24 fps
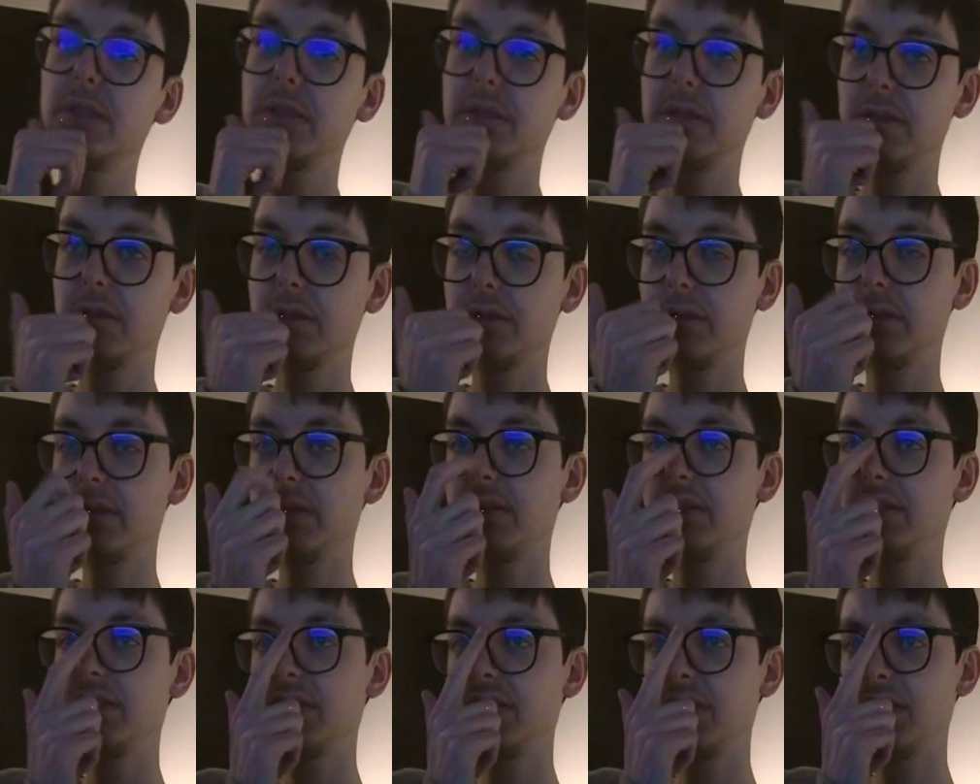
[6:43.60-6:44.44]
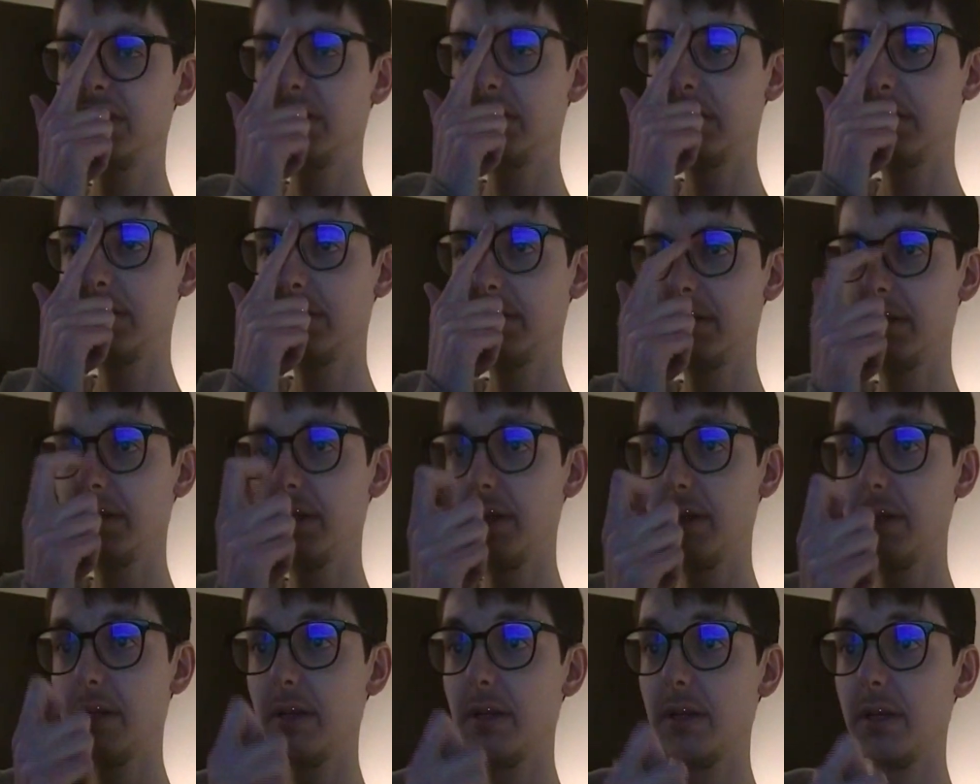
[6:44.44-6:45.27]

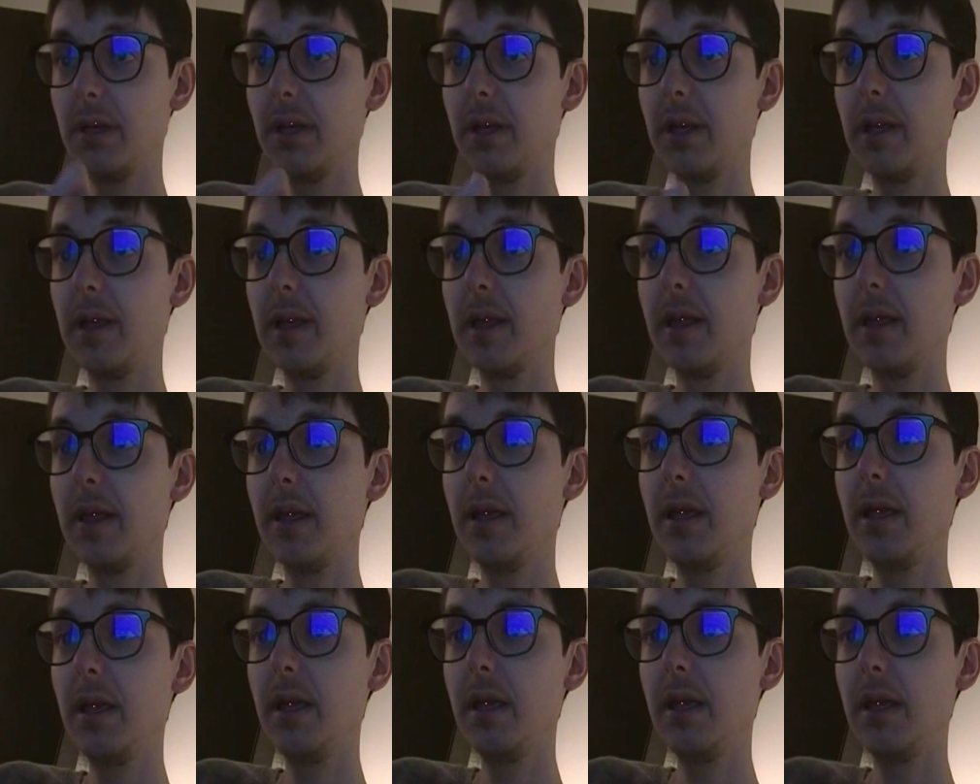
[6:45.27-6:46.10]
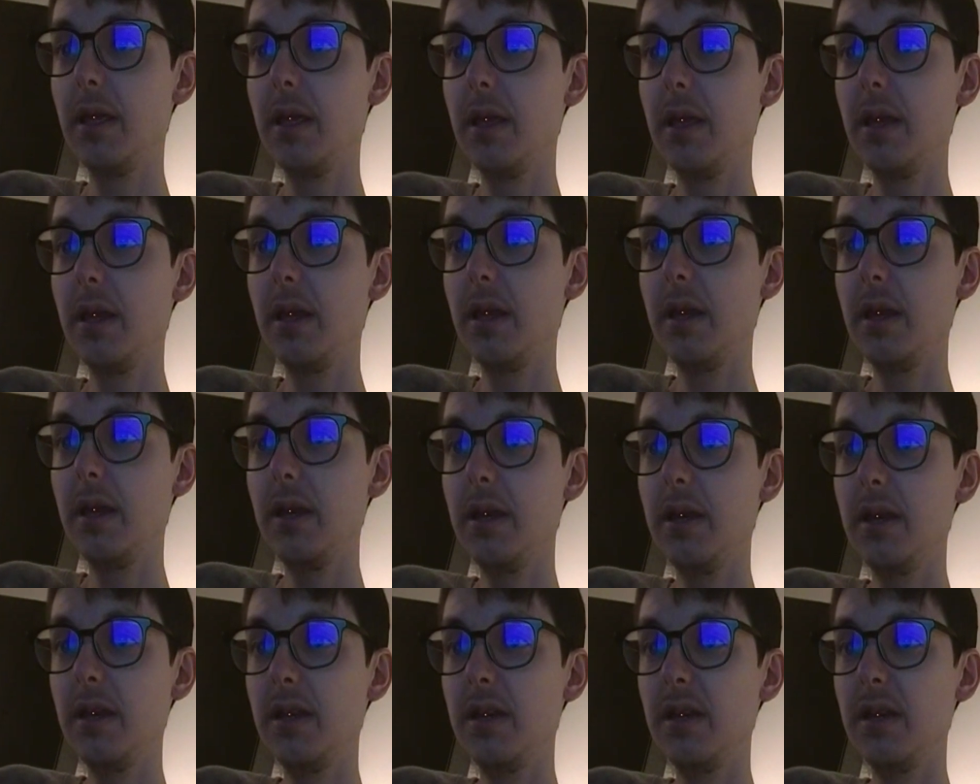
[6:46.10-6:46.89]
(silence)